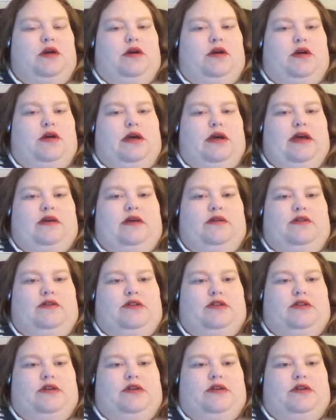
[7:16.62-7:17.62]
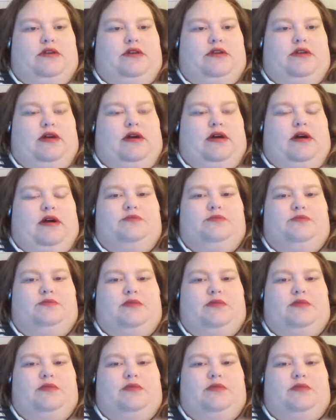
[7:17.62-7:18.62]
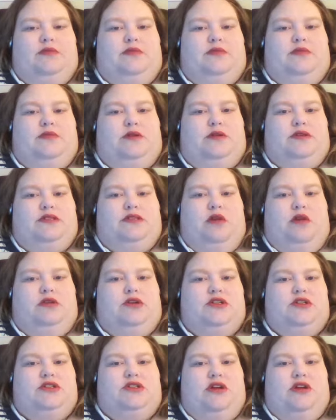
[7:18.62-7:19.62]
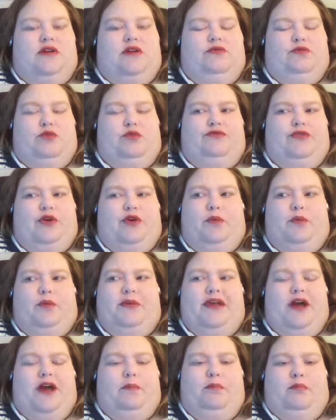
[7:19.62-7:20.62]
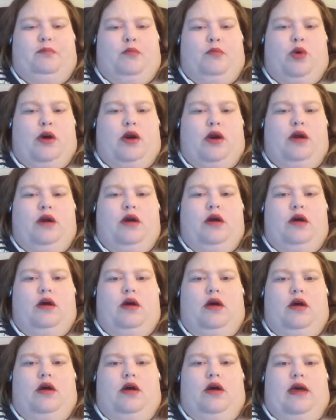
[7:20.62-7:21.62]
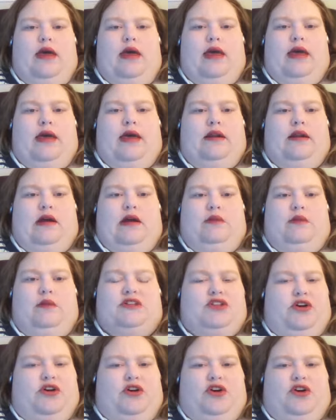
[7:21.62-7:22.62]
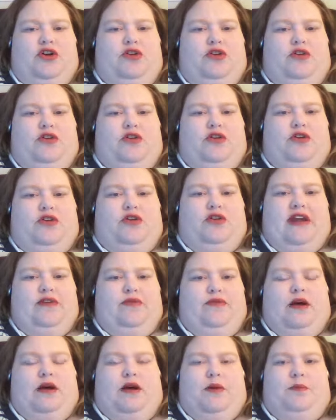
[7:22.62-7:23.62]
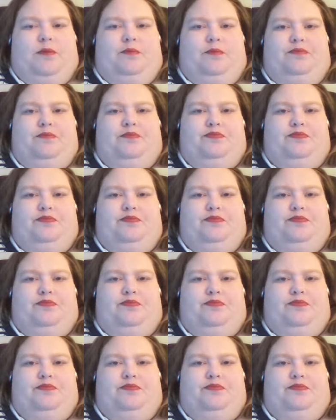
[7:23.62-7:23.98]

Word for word: and I, uh, um, little stuff, smaller stuff would fill me up more, and I would start craving um,